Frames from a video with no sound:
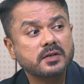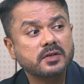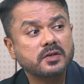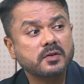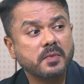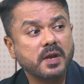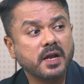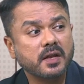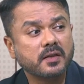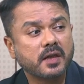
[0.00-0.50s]

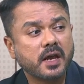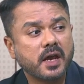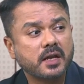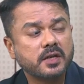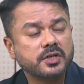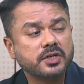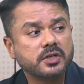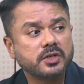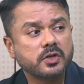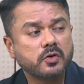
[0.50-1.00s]
to make that.
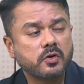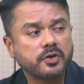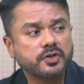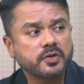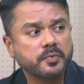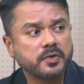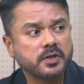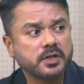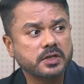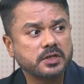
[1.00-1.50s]
Oh. She's a
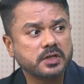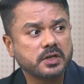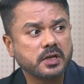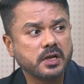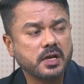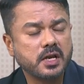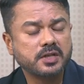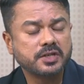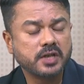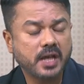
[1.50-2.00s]
quadriplegic.
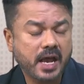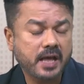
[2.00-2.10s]
She